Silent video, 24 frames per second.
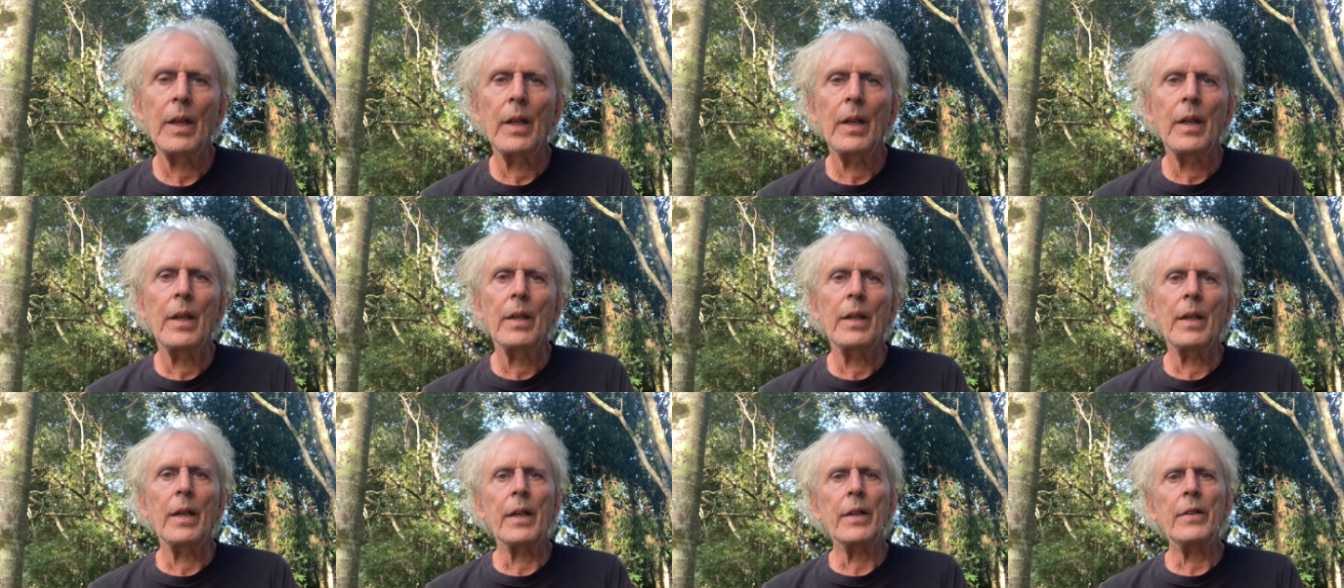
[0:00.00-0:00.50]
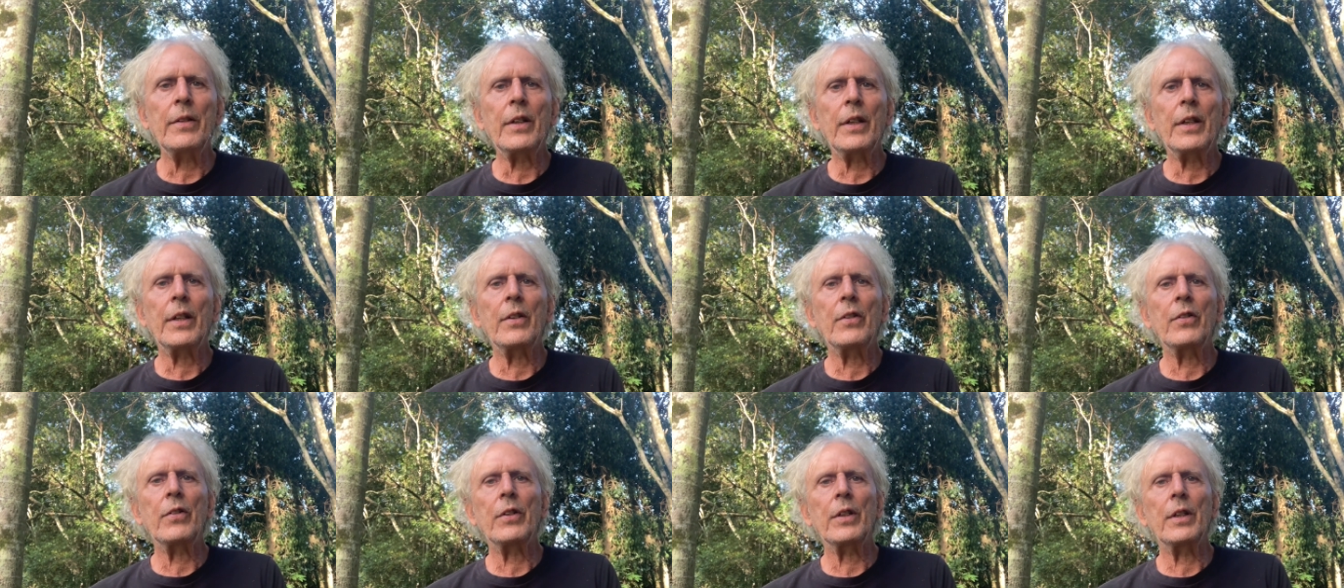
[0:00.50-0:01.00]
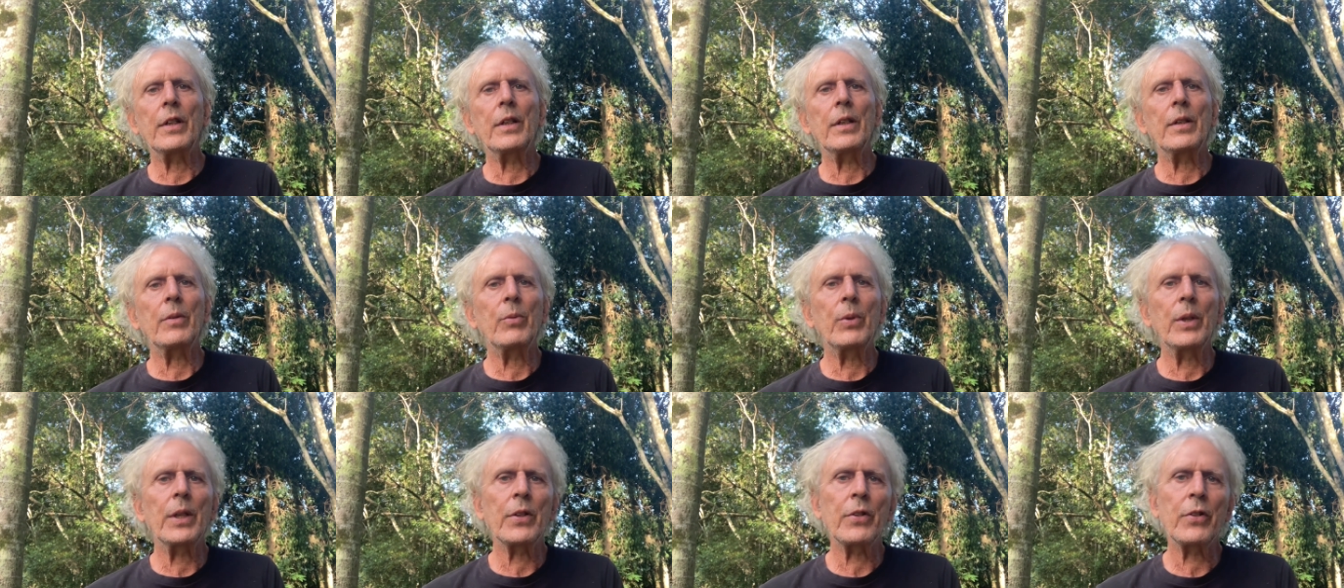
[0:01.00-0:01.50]
Now, as you can see,
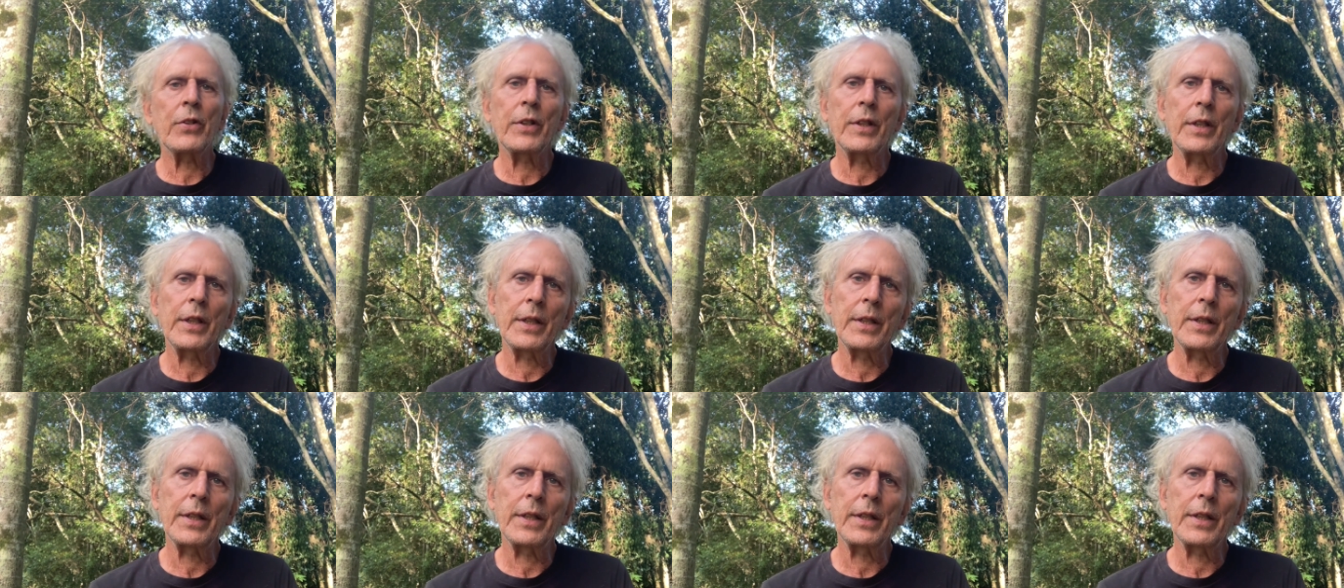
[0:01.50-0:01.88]
we're sitting